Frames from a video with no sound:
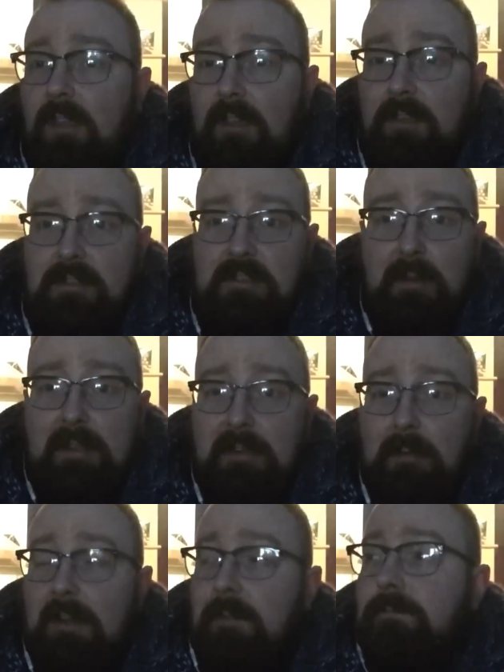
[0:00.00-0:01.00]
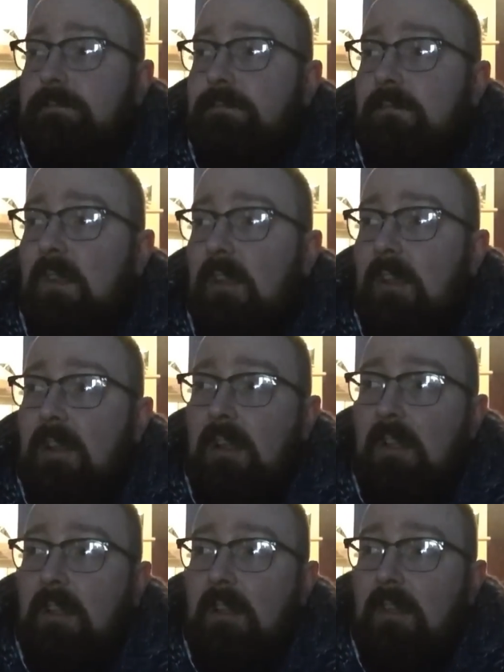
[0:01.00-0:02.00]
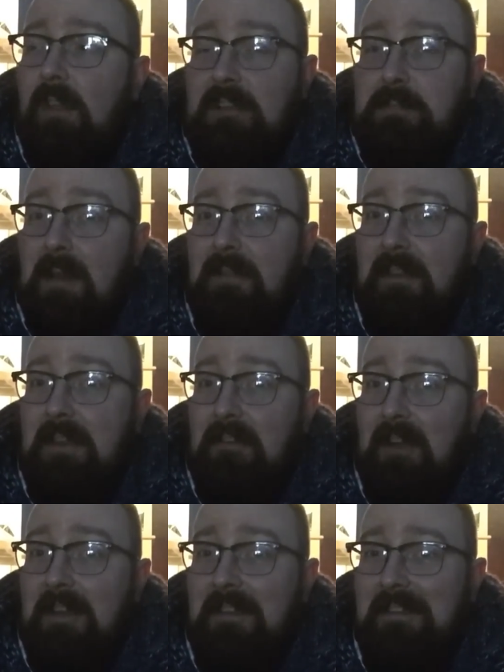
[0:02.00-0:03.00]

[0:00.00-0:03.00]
So anyway. That's my theory.